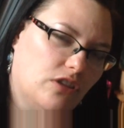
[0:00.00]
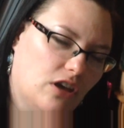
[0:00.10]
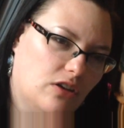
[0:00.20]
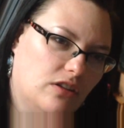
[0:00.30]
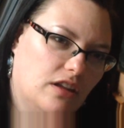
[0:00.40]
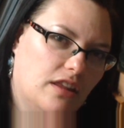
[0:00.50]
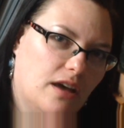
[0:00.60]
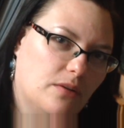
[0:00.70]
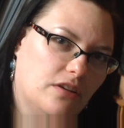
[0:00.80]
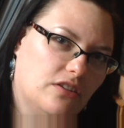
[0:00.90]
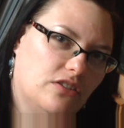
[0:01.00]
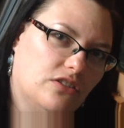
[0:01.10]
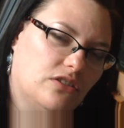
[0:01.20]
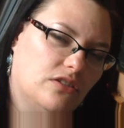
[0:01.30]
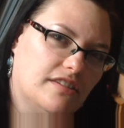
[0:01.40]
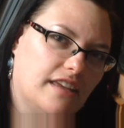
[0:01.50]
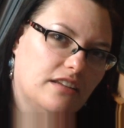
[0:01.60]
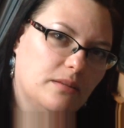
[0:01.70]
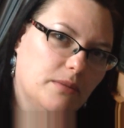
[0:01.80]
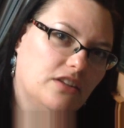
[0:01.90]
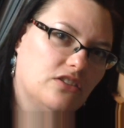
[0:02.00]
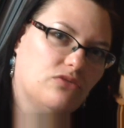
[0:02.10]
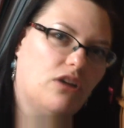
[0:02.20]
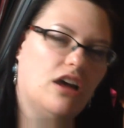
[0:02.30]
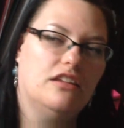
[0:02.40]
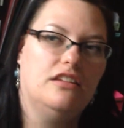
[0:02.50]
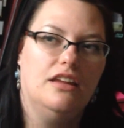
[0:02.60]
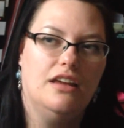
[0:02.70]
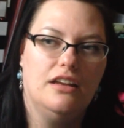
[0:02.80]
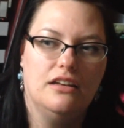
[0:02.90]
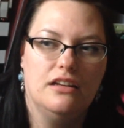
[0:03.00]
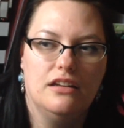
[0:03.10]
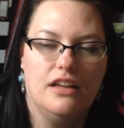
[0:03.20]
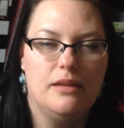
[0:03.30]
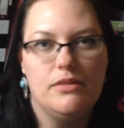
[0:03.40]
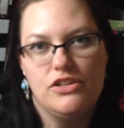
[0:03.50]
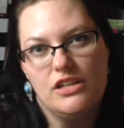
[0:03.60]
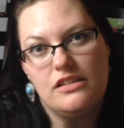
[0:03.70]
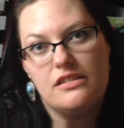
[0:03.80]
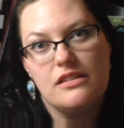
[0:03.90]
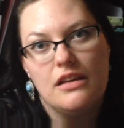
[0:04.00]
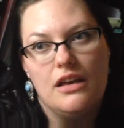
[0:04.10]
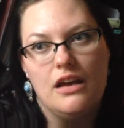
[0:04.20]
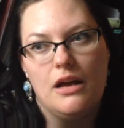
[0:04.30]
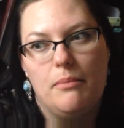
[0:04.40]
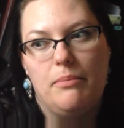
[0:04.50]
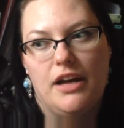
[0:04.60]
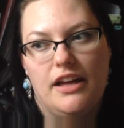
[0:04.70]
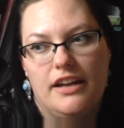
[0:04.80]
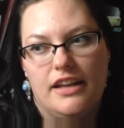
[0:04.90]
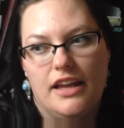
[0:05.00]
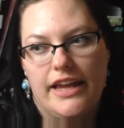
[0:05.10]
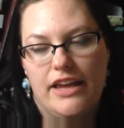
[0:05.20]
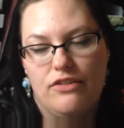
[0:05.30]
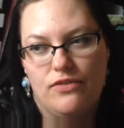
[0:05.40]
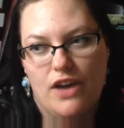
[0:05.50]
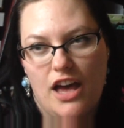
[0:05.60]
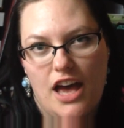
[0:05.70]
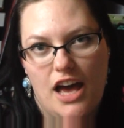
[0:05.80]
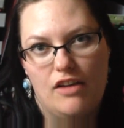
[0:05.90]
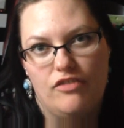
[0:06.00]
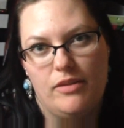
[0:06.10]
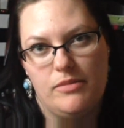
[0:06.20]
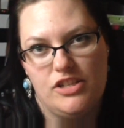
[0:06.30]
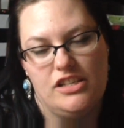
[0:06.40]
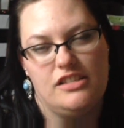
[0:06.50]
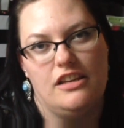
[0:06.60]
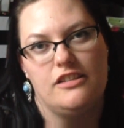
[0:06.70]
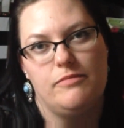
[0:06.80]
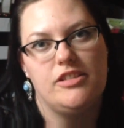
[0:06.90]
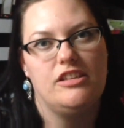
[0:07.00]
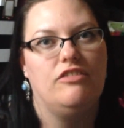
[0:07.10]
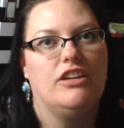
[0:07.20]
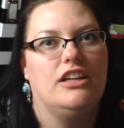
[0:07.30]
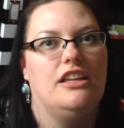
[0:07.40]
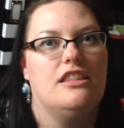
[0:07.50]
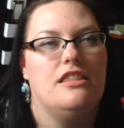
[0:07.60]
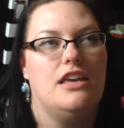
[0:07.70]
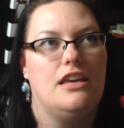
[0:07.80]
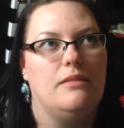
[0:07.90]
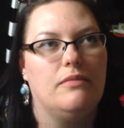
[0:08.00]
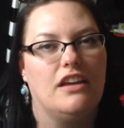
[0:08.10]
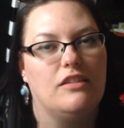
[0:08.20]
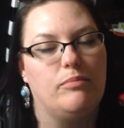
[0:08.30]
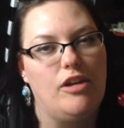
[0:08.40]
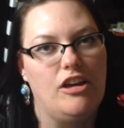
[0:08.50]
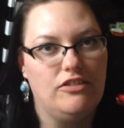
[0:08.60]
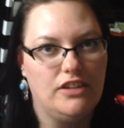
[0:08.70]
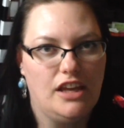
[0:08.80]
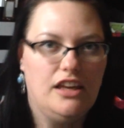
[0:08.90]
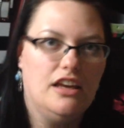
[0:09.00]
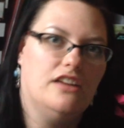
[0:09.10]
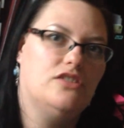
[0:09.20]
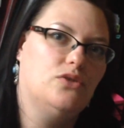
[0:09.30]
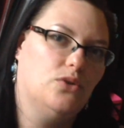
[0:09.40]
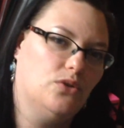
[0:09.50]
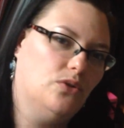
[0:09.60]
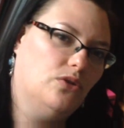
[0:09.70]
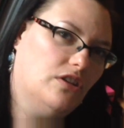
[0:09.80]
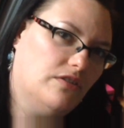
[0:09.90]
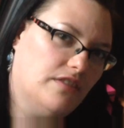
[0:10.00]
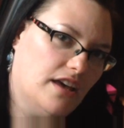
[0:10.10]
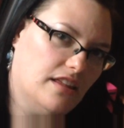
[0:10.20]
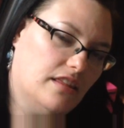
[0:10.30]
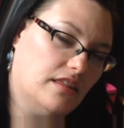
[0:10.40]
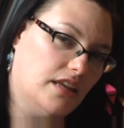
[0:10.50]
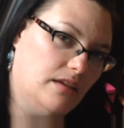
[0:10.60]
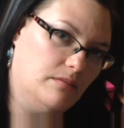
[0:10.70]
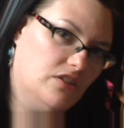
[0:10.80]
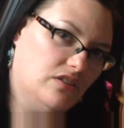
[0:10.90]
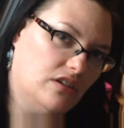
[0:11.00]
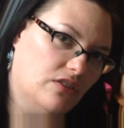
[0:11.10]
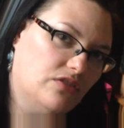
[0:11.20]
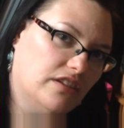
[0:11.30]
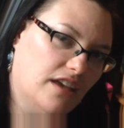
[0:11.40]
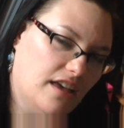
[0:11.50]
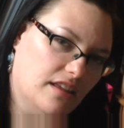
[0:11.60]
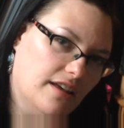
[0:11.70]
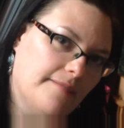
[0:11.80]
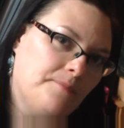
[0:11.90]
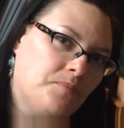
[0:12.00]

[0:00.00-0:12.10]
though that was sentiments rather than images. But if I have images that are specifically themed as birthday, I store all of that themed stuff together,